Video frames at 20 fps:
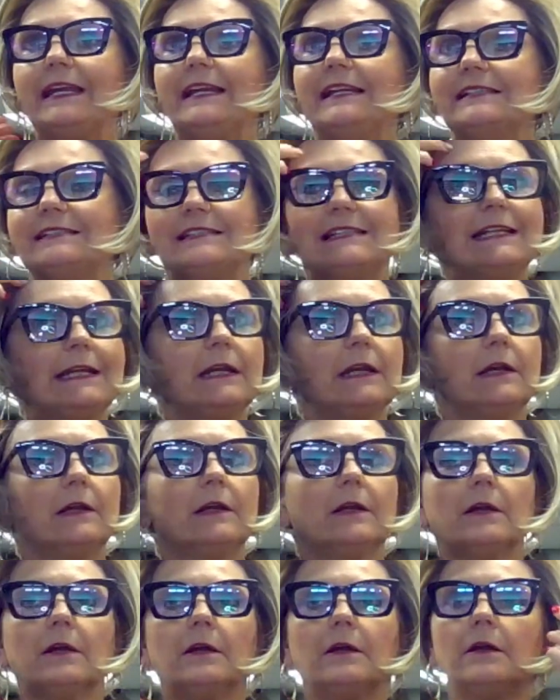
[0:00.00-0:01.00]
easy
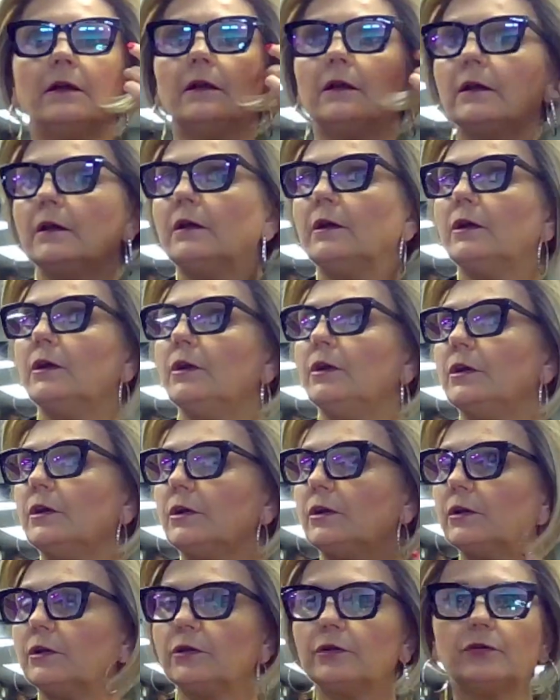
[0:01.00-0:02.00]

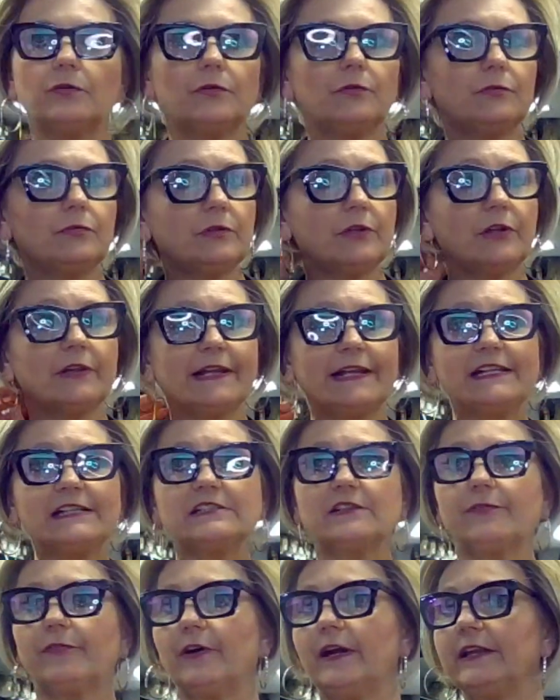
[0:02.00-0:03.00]
to do the
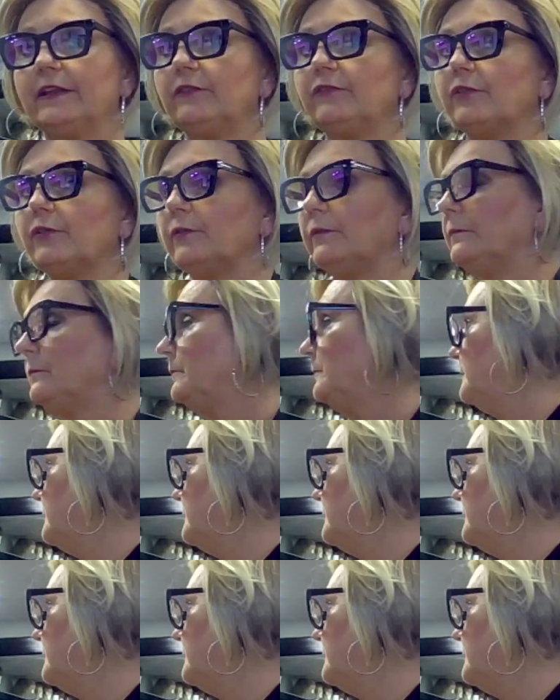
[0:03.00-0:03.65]
lace front to